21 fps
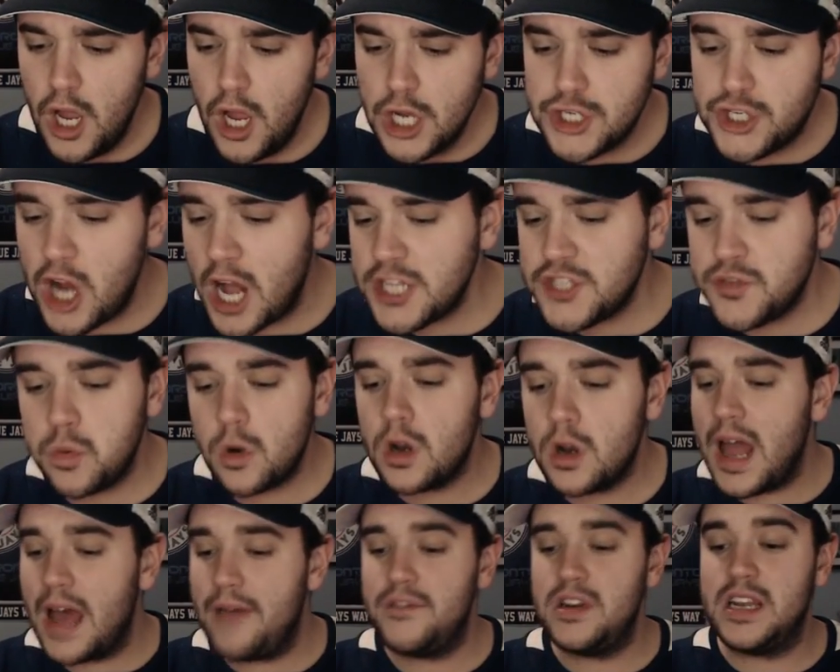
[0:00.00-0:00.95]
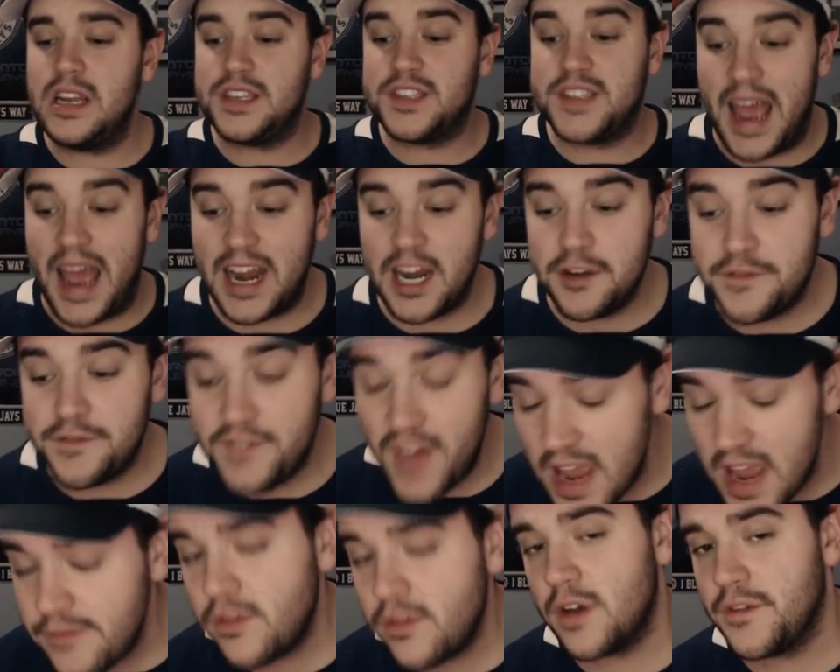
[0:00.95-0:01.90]
Shots were eleven to ten in
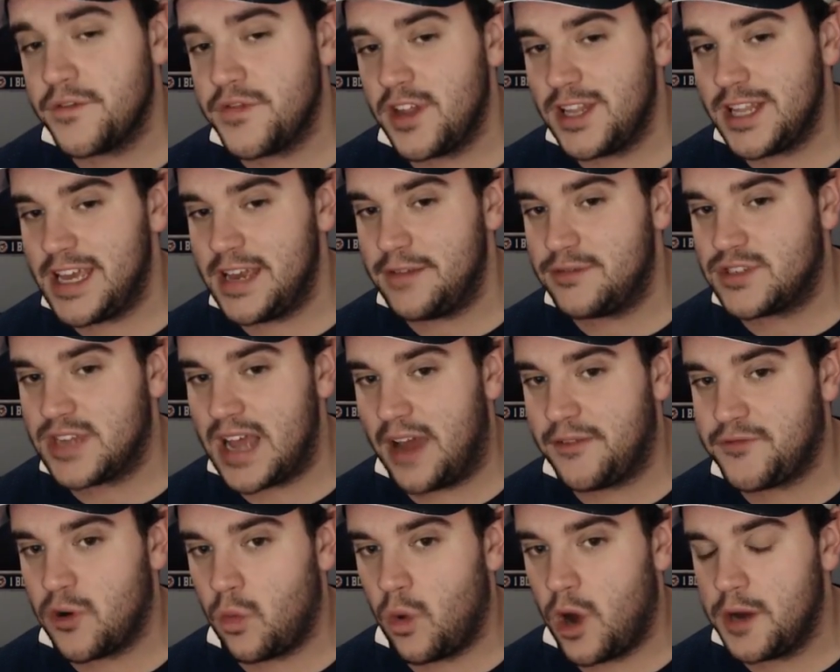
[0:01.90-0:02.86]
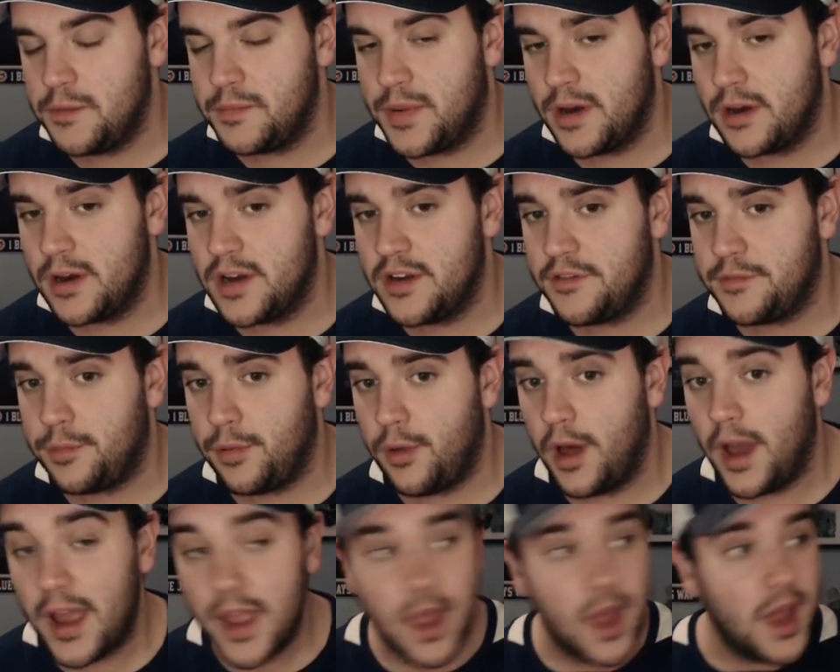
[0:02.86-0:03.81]
favor of the Leafs after one period of
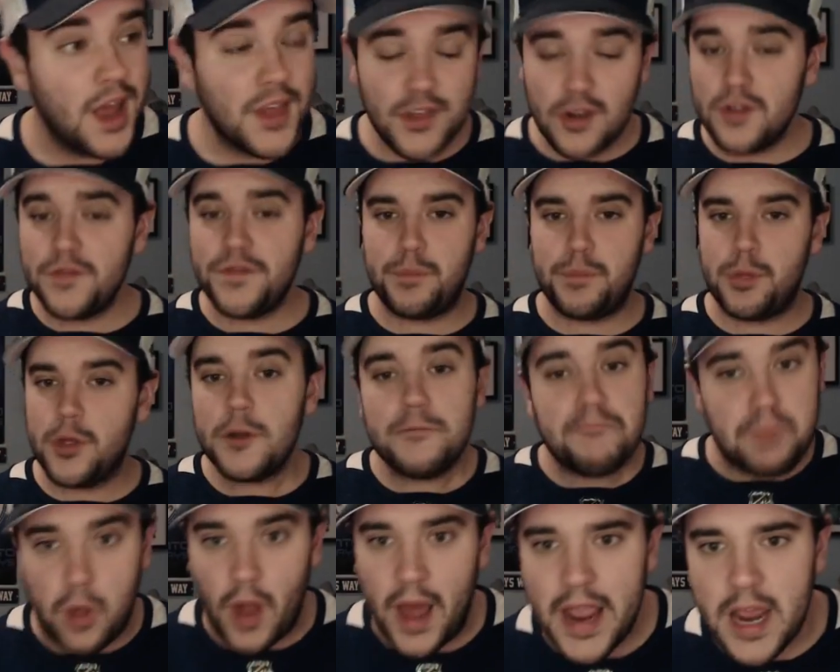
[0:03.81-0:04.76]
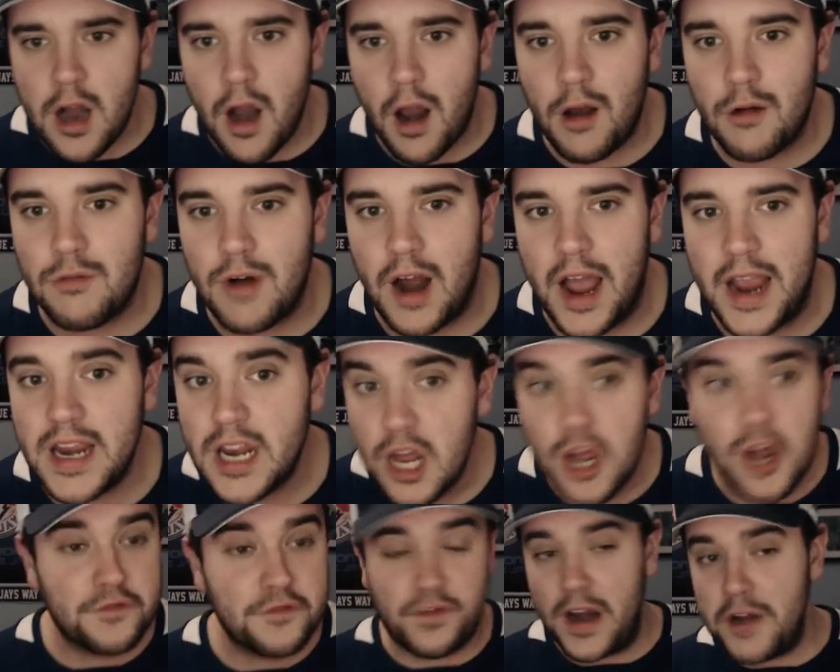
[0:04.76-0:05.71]
play. They're, they're playing all right.
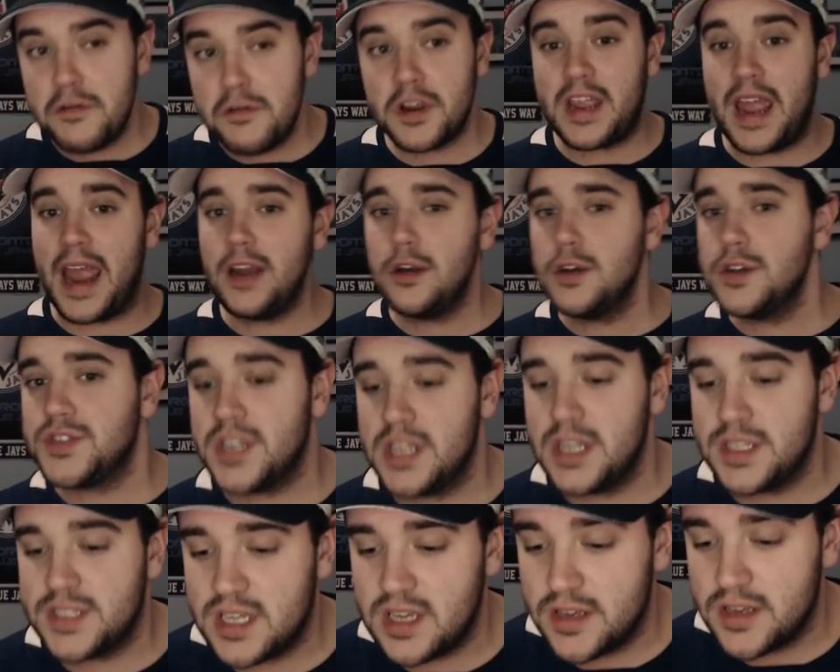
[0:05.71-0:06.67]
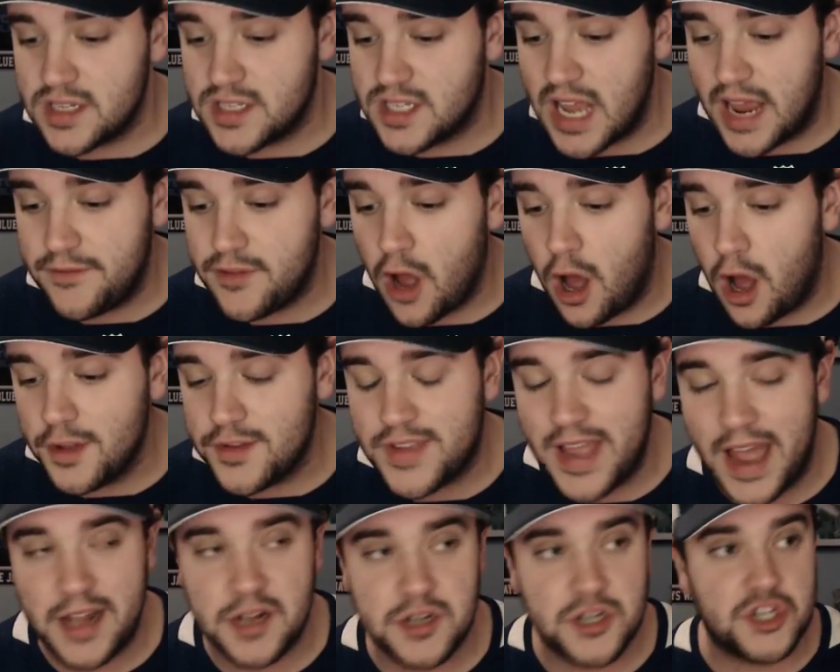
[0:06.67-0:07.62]
Frederik Andersen has saved all
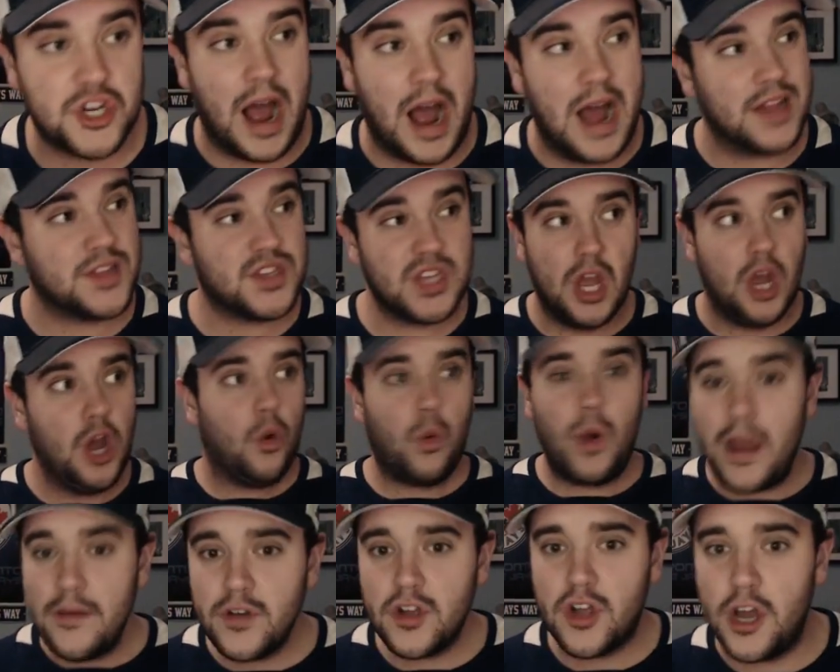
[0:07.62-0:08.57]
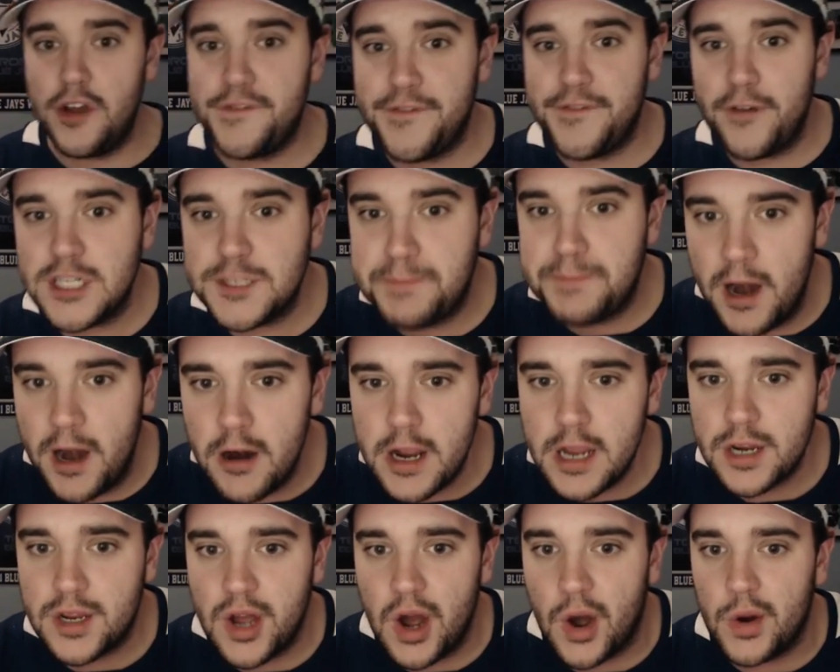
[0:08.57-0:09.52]
ten shots. We have a good first
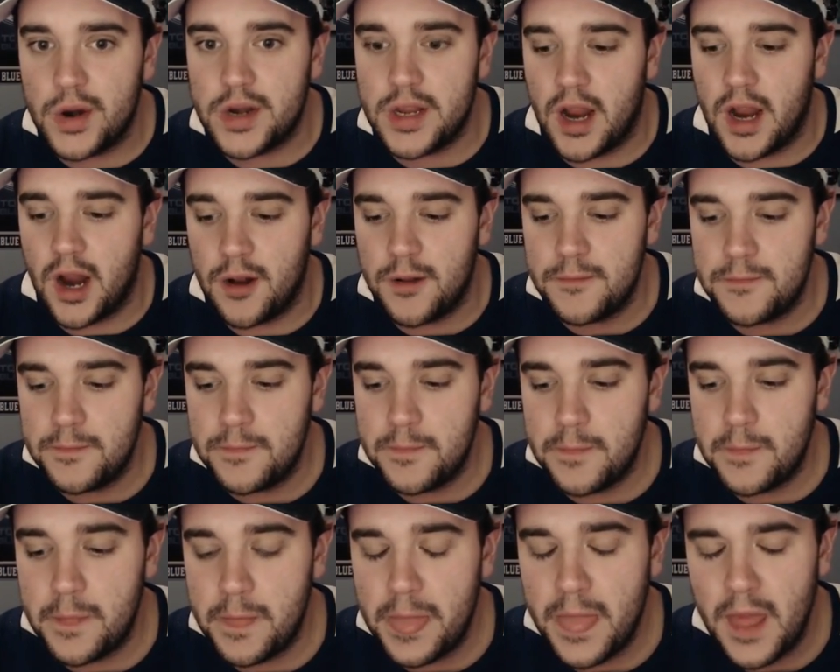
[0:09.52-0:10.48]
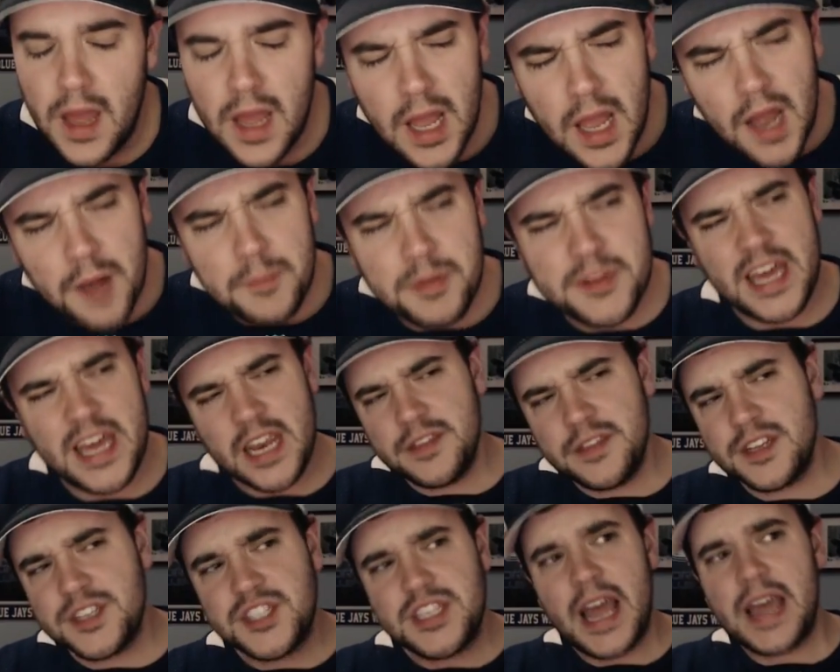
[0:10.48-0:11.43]
period going here. But then in
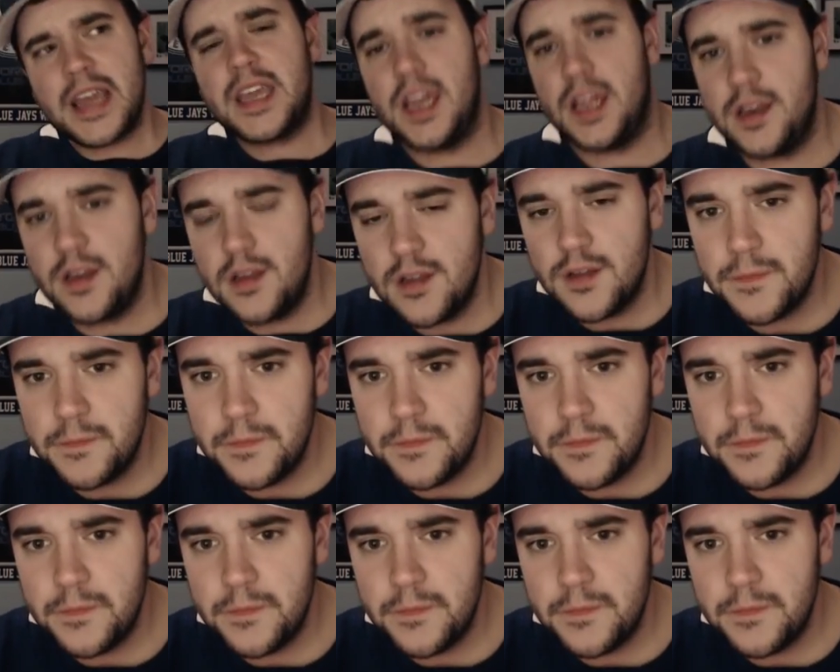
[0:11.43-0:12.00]
the second,